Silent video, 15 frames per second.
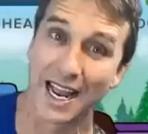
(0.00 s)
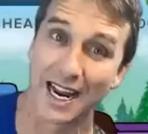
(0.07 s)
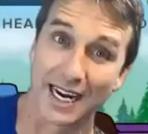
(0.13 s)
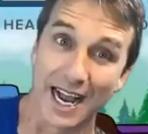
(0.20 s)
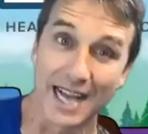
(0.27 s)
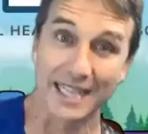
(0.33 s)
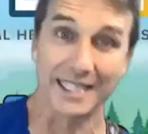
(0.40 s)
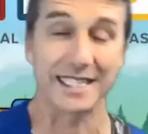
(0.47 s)

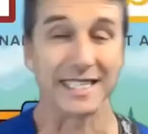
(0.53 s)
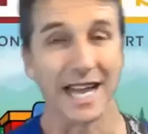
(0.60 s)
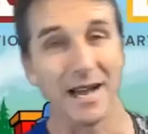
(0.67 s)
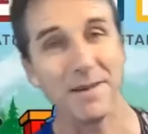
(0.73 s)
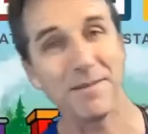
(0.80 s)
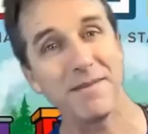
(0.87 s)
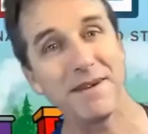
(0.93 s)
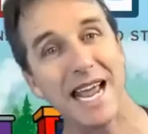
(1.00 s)
Cause
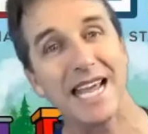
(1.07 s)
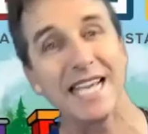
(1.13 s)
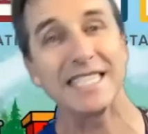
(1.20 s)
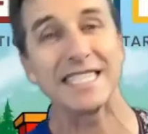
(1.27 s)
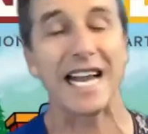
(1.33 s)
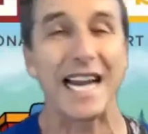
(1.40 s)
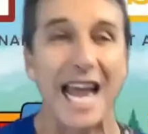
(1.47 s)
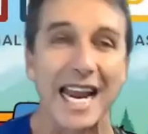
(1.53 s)
some
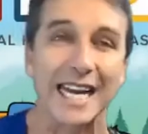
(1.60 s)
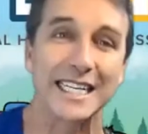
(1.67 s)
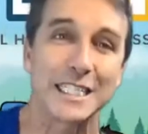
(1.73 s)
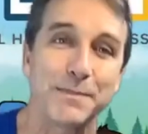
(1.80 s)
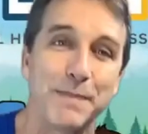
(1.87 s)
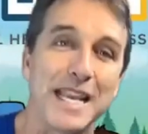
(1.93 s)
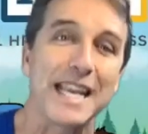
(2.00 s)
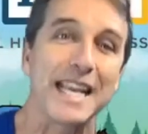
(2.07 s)
days I like to
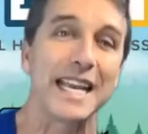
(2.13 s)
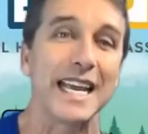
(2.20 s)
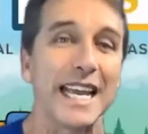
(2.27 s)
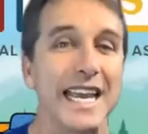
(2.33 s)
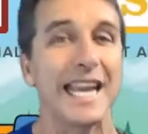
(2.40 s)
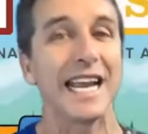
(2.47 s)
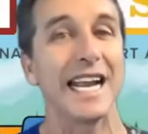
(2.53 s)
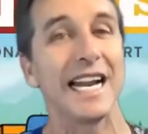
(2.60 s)
speak
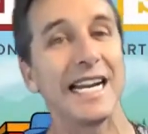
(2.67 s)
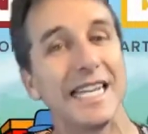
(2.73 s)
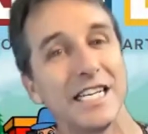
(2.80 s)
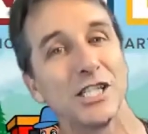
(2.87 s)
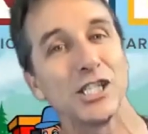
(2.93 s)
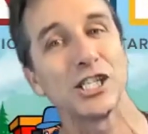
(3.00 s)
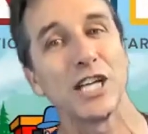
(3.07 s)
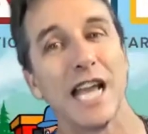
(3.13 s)

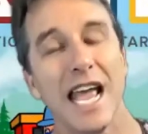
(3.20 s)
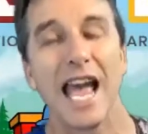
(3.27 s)
English.